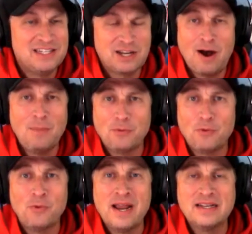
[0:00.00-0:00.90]
top
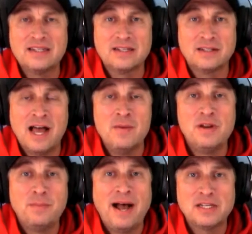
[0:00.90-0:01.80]
ranked
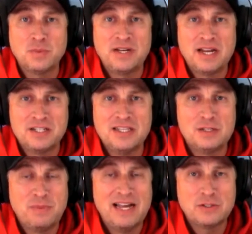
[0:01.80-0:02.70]
lineman in pass protection
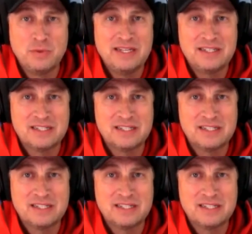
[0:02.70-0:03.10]
this past week,